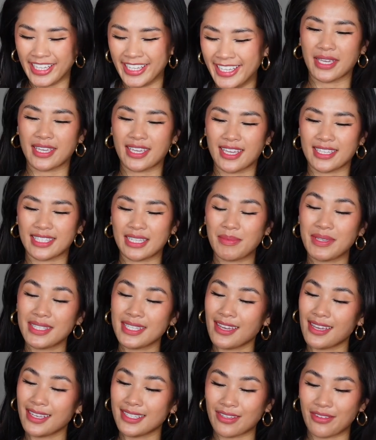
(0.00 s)
Because let me
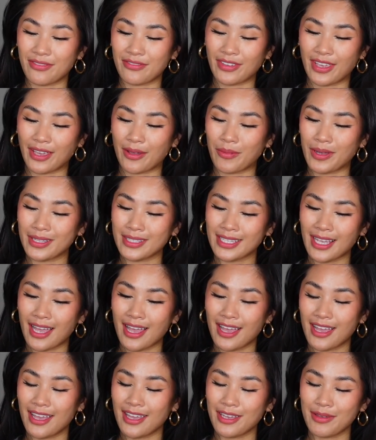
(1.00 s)
tell you something, one
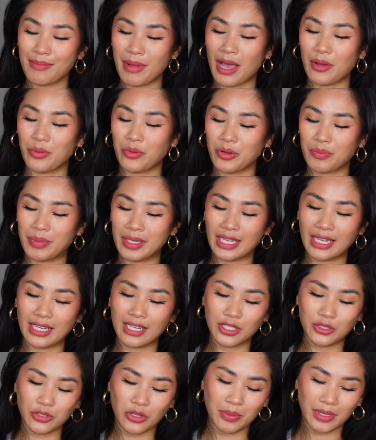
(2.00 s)
time I wore a
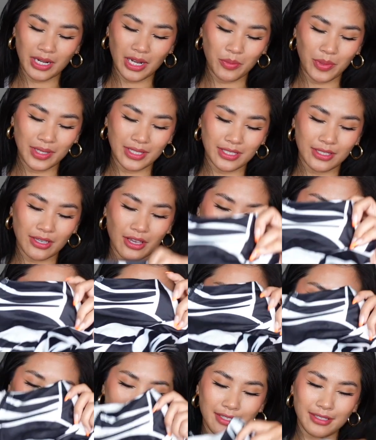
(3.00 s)
bikini top and I went
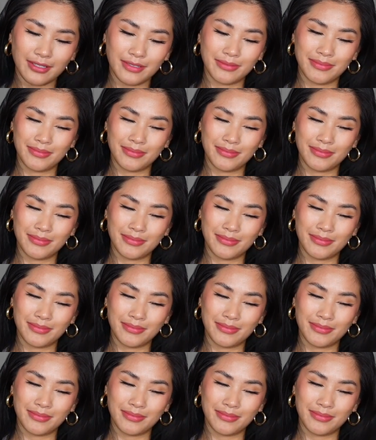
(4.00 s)
surfing.